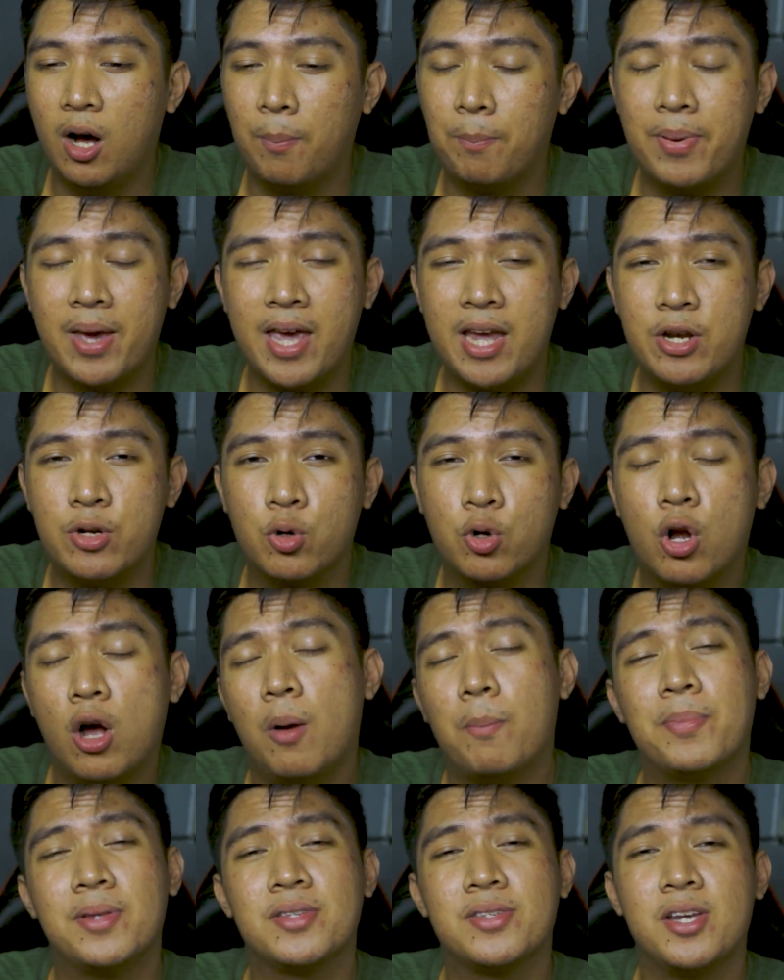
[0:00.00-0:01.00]
paid or
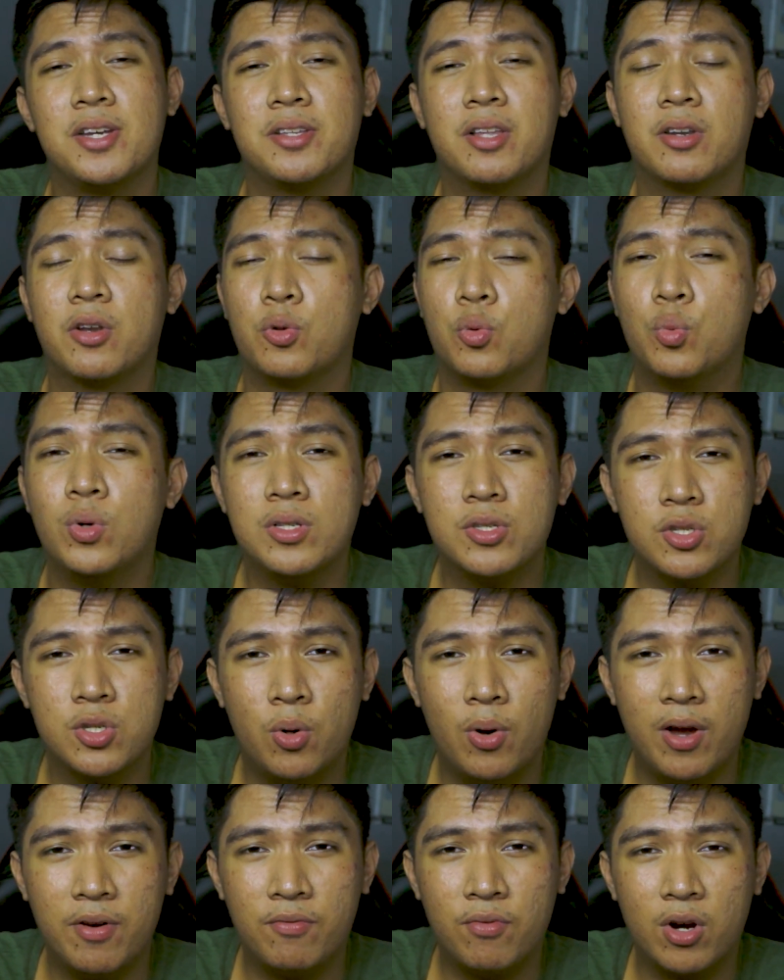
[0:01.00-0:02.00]
compensated in
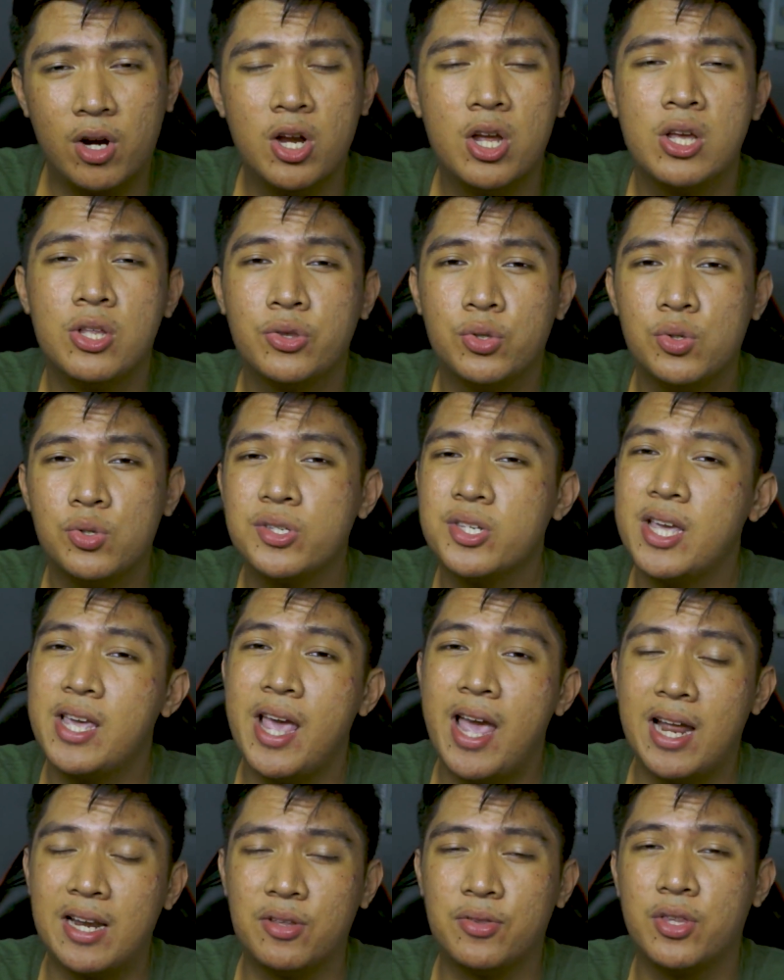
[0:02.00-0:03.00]
whatsoever to
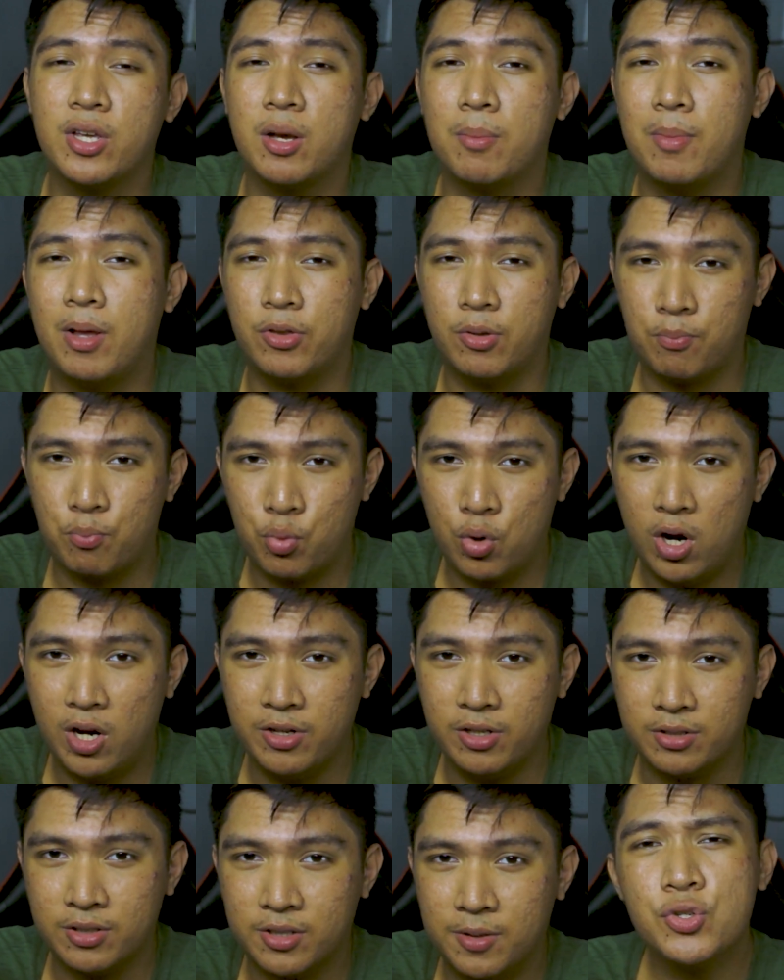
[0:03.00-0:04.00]
say anything about the
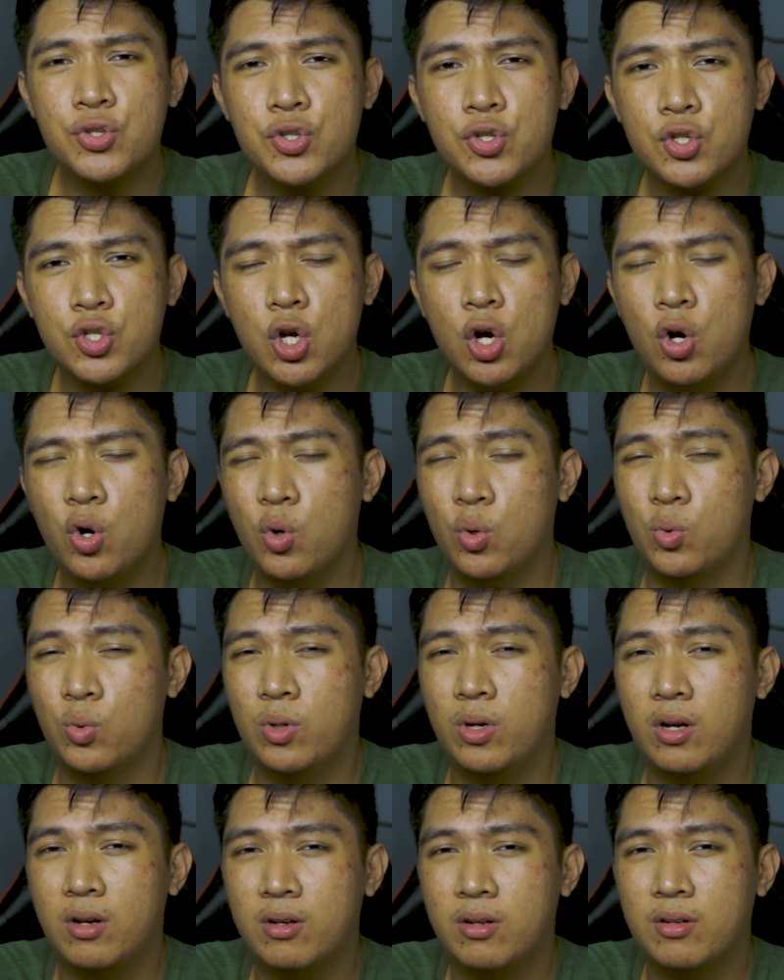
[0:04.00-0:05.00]
product.
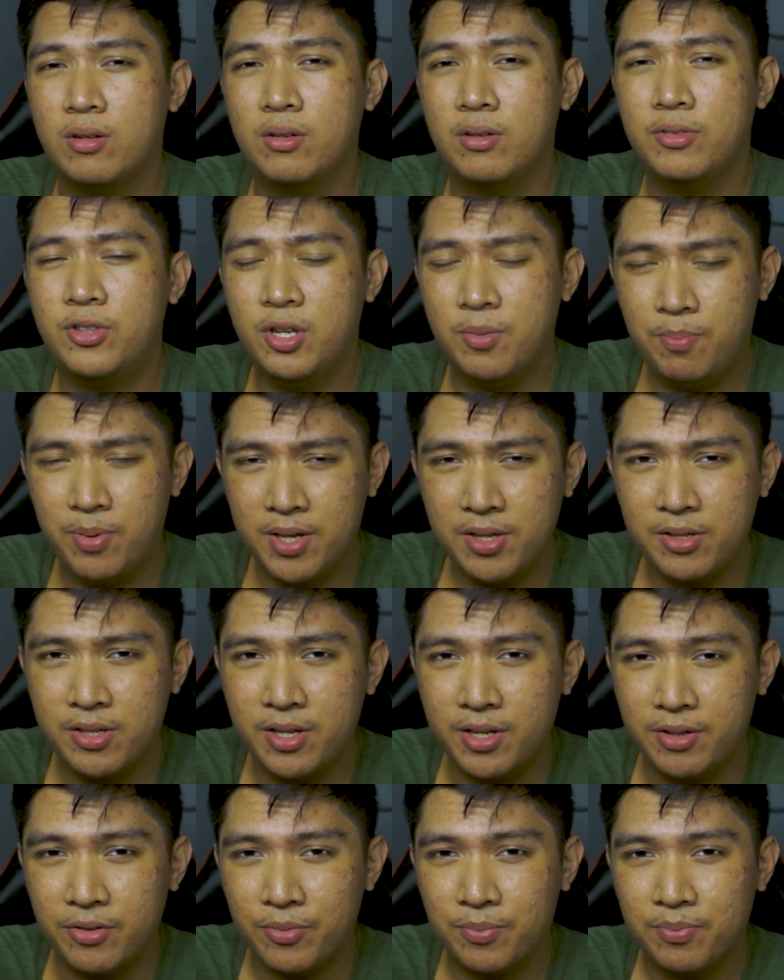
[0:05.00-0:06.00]
So, the
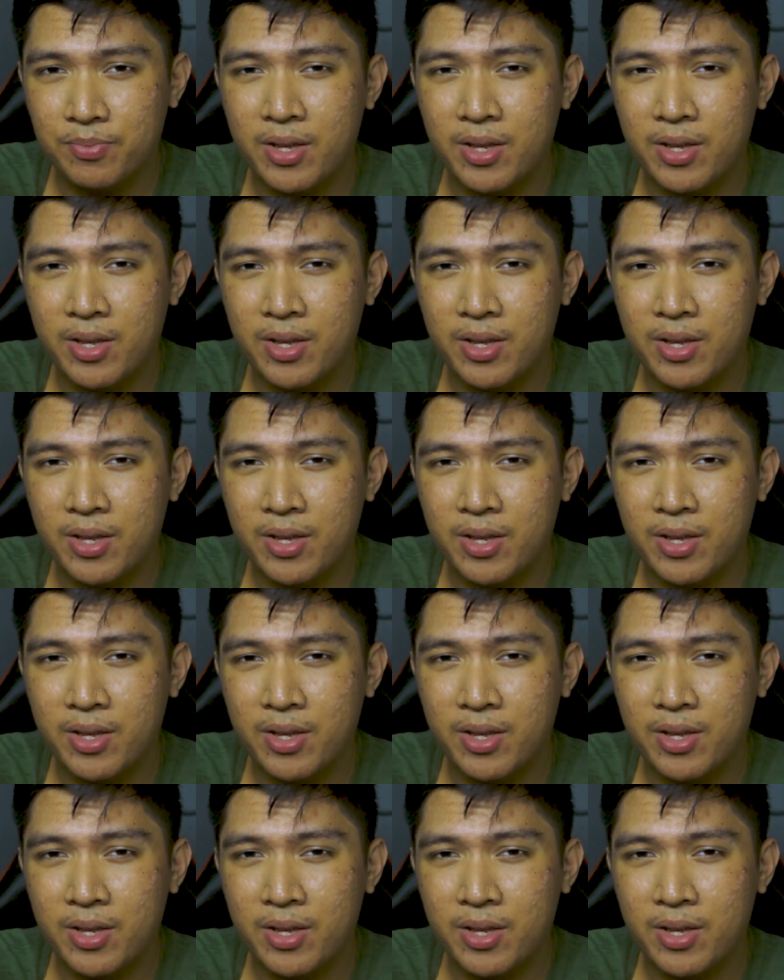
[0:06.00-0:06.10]
Binky,